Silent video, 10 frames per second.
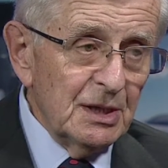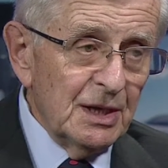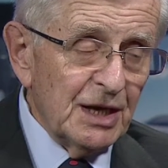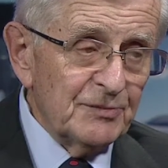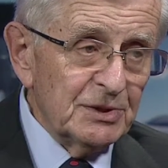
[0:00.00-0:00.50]

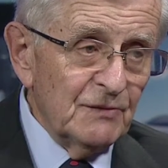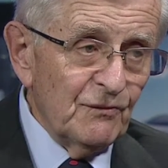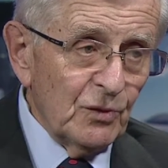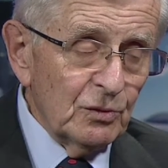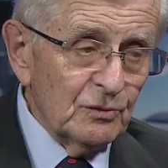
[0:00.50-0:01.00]
And I've been
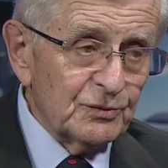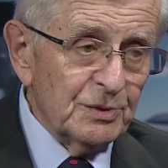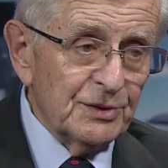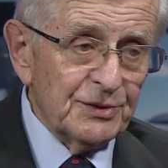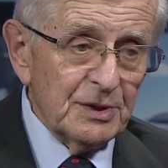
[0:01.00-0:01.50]
involved
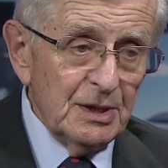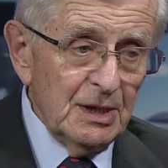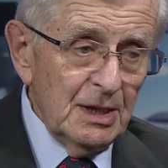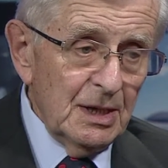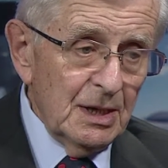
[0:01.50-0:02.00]
with
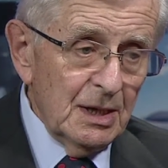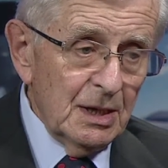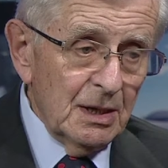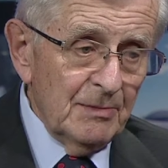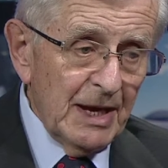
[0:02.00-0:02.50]

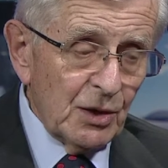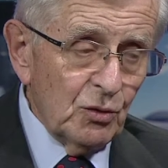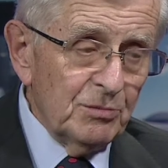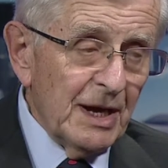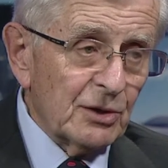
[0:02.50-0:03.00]
a man
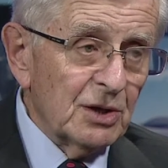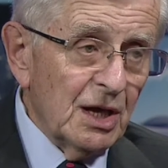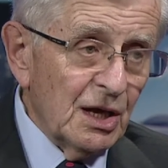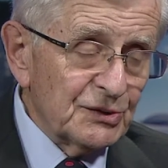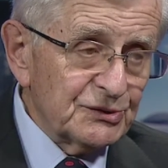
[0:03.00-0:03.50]
called Michael
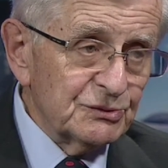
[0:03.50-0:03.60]
House,